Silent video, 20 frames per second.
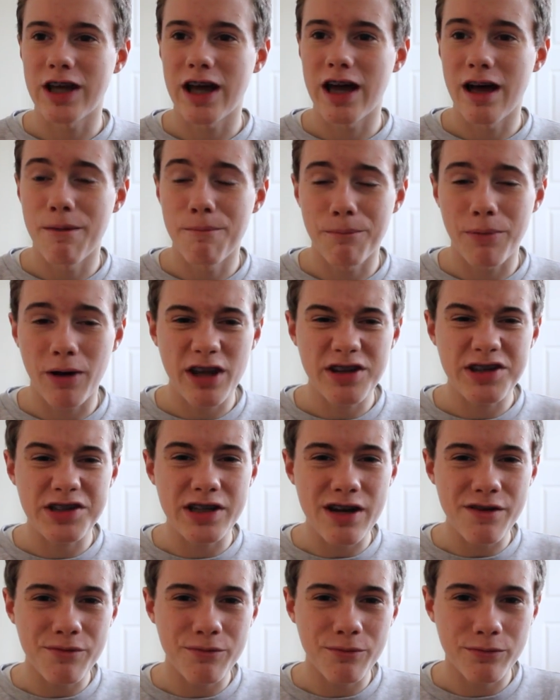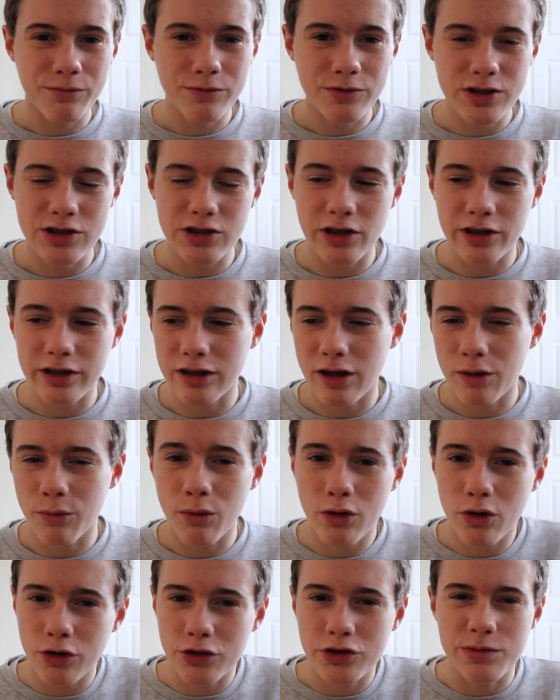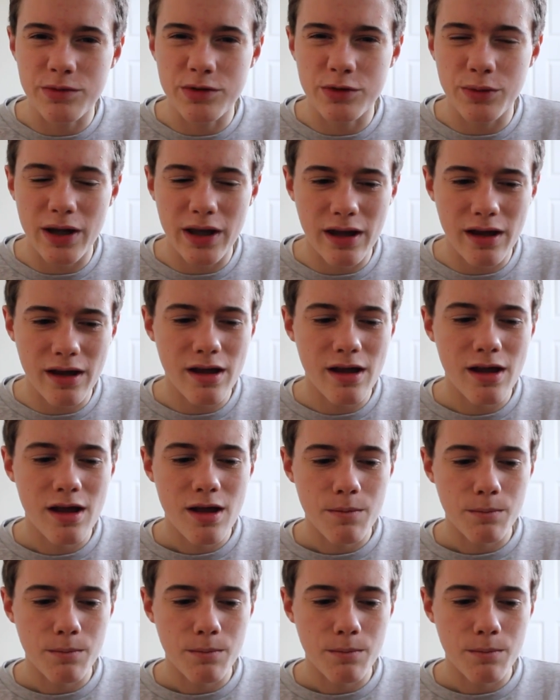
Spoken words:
But I still haven't decided like what costume to wear yet.